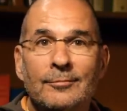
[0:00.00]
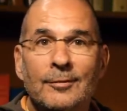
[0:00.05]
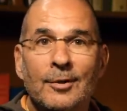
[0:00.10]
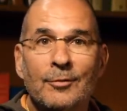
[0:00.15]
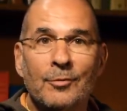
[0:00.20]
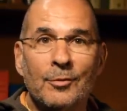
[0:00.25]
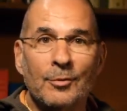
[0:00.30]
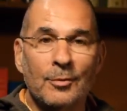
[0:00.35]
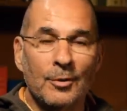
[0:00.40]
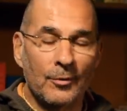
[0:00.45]

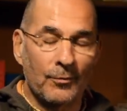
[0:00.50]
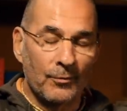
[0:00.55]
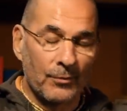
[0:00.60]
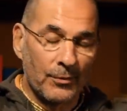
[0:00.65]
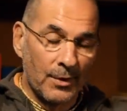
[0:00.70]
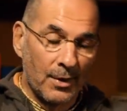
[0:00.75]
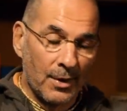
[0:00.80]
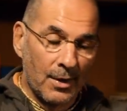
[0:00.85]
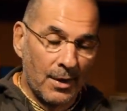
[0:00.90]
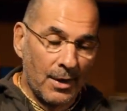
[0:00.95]
if you will.
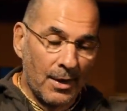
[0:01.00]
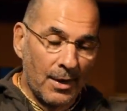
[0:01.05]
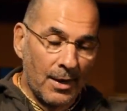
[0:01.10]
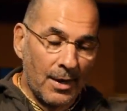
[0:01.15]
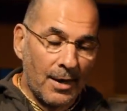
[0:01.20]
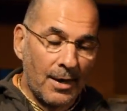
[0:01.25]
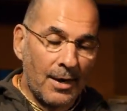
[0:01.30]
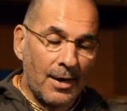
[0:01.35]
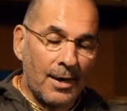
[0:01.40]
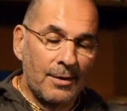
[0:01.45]

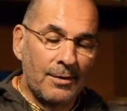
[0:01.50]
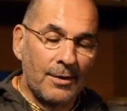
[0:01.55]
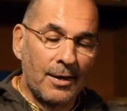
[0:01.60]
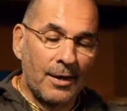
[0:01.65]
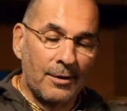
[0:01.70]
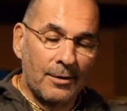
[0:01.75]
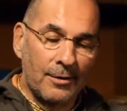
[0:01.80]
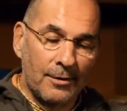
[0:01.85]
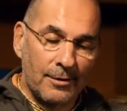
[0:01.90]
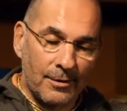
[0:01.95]
And
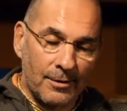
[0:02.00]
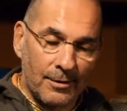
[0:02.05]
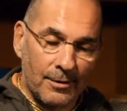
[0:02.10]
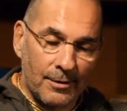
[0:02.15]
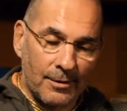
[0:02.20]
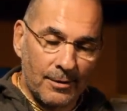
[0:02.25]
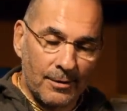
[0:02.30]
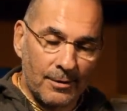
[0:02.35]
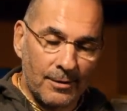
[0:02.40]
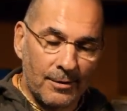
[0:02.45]
then
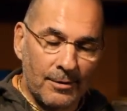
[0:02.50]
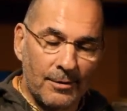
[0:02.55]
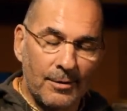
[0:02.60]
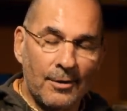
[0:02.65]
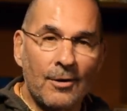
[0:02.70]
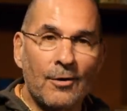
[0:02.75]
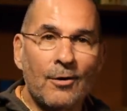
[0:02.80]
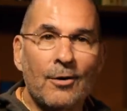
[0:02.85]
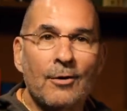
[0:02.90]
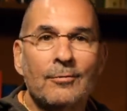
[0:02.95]

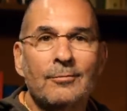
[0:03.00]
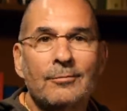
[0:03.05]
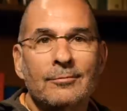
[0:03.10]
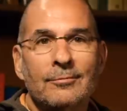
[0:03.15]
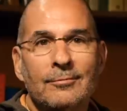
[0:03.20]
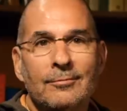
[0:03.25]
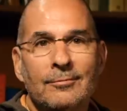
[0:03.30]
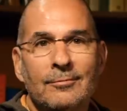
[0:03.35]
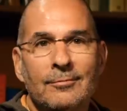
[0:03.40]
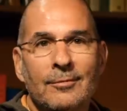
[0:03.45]
there
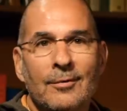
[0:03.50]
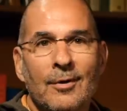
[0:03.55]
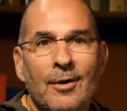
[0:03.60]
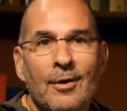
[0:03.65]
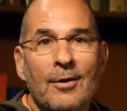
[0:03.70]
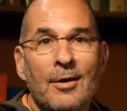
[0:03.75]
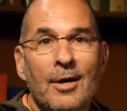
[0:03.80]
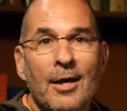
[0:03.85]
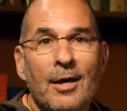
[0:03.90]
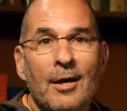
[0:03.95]

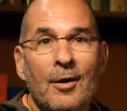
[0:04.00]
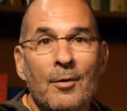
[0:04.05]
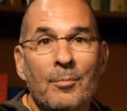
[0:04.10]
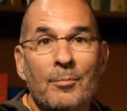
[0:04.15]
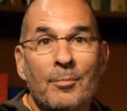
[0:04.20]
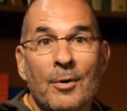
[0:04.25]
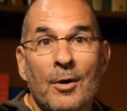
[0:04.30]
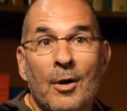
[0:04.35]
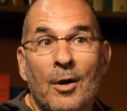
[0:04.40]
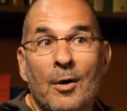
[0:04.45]
are
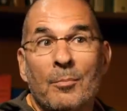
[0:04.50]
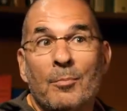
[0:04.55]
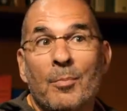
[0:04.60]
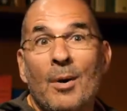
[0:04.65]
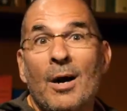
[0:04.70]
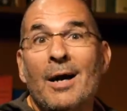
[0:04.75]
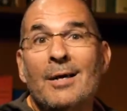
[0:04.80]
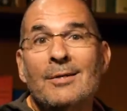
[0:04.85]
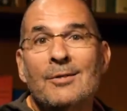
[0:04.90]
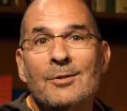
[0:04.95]
our
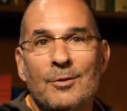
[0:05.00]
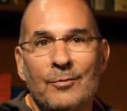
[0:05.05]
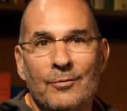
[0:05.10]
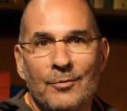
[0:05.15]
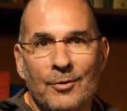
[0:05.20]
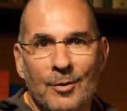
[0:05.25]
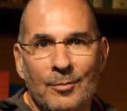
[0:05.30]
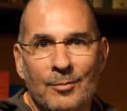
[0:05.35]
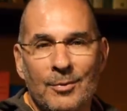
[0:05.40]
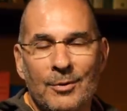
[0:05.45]
positive
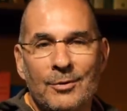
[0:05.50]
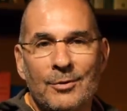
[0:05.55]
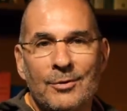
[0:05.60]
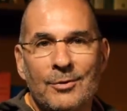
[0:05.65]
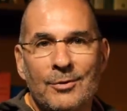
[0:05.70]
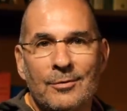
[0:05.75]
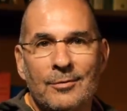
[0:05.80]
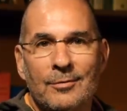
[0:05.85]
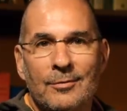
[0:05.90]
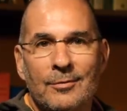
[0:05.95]

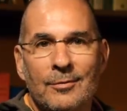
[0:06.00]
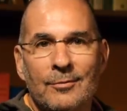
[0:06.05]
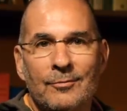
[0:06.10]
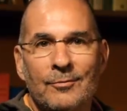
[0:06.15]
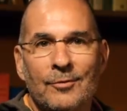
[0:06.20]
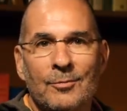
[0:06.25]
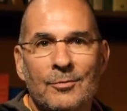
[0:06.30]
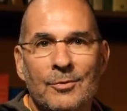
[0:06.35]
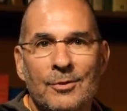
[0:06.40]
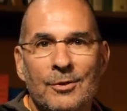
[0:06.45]
numbers
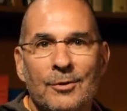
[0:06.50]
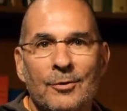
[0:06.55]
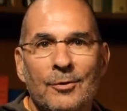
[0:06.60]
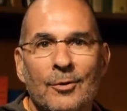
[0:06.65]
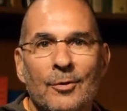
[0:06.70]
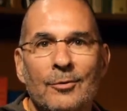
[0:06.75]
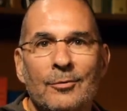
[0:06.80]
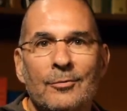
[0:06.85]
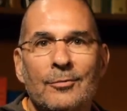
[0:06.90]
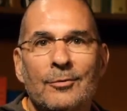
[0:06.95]
from
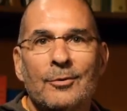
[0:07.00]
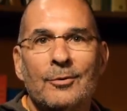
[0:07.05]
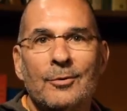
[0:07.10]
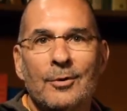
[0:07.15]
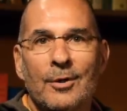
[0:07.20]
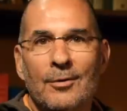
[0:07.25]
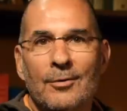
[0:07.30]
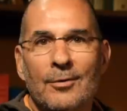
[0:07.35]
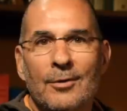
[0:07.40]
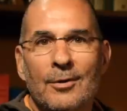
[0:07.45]
0 to
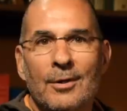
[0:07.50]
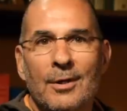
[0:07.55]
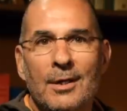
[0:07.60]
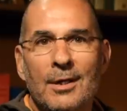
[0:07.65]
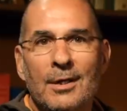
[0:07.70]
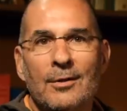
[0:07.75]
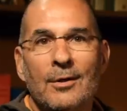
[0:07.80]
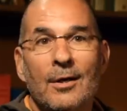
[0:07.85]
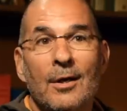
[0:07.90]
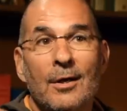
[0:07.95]

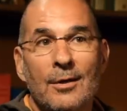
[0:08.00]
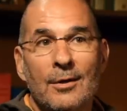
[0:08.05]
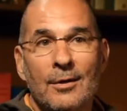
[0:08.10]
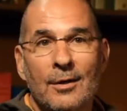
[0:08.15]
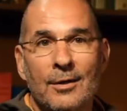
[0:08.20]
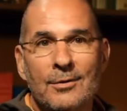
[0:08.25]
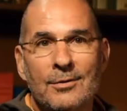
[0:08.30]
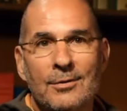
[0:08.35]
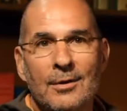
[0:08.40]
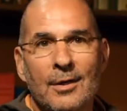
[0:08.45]
108,
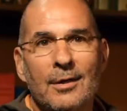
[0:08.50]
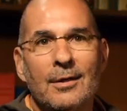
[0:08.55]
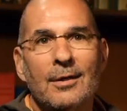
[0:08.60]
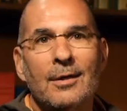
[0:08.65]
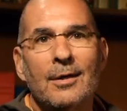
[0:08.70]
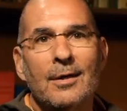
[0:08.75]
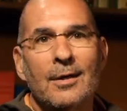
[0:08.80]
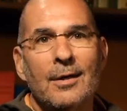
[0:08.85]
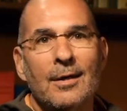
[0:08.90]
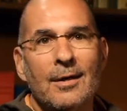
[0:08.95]
let's say.
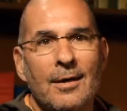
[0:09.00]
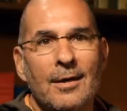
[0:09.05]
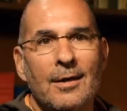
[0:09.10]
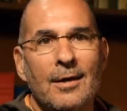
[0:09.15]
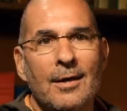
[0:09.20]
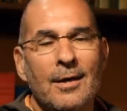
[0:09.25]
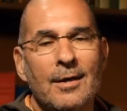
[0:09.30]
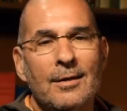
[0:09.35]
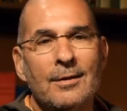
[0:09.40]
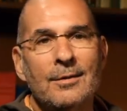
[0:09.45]

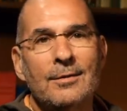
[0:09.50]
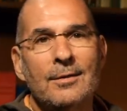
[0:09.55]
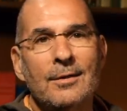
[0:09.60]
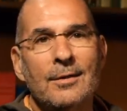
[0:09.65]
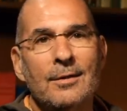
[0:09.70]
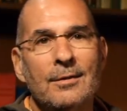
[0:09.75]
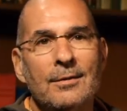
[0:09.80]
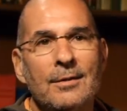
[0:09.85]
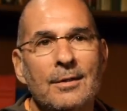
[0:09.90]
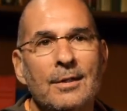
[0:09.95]
And
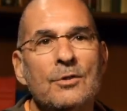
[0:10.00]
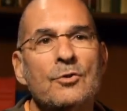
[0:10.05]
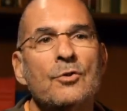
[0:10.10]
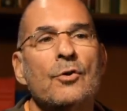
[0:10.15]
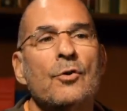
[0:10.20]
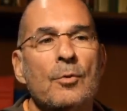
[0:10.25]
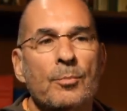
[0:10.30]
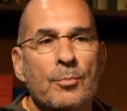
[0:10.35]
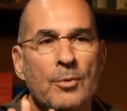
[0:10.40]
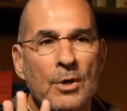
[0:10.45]
these
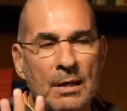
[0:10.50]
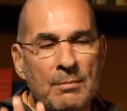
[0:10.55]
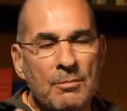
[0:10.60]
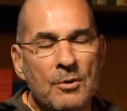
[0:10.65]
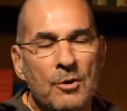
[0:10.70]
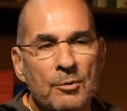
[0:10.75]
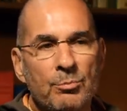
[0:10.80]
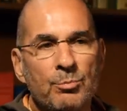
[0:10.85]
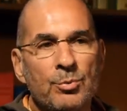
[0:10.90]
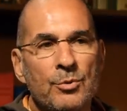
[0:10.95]
are the
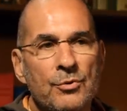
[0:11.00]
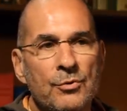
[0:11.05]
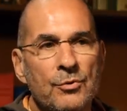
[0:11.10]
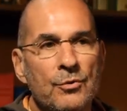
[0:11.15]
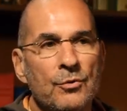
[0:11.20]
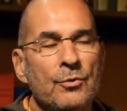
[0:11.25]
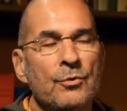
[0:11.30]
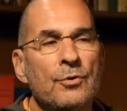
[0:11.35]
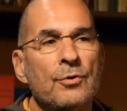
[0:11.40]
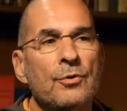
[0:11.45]
primary
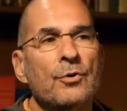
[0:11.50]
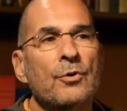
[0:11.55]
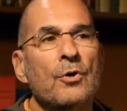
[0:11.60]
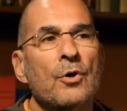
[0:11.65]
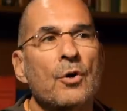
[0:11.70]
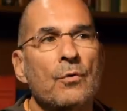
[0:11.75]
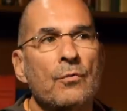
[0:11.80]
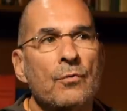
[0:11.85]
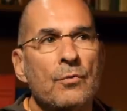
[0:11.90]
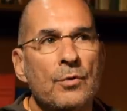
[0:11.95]
pursuit
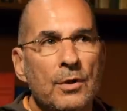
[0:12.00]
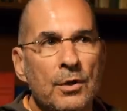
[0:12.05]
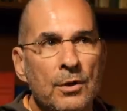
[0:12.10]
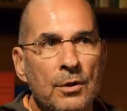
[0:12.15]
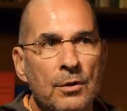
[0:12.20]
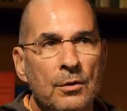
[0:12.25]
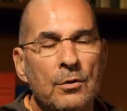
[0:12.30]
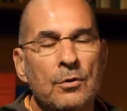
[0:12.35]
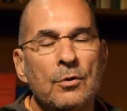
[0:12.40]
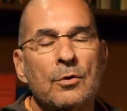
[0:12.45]
of the